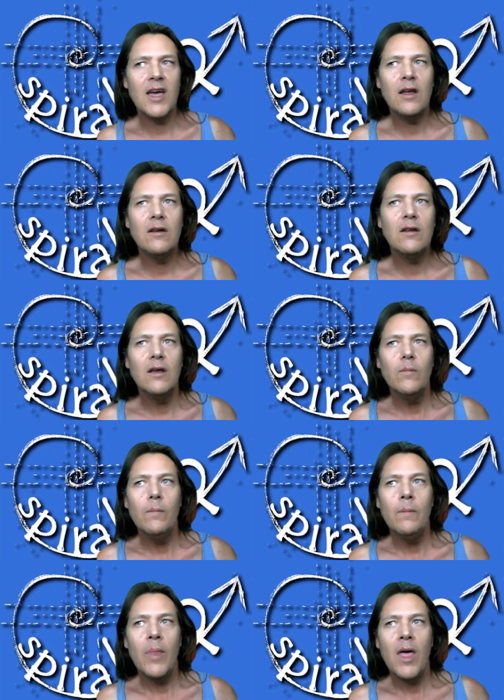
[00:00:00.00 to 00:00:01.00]
And
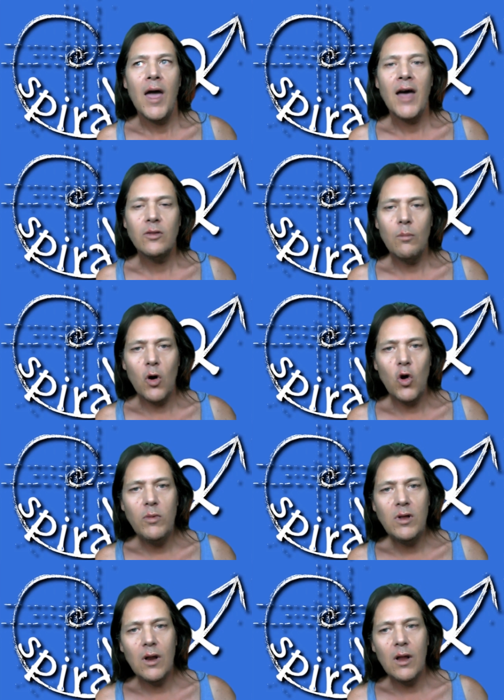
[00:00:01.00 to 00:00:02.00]
at the
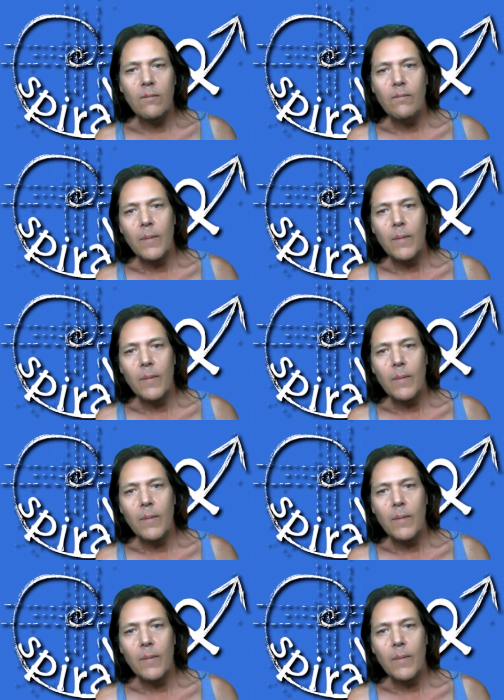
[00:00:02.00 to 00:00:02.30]
moment,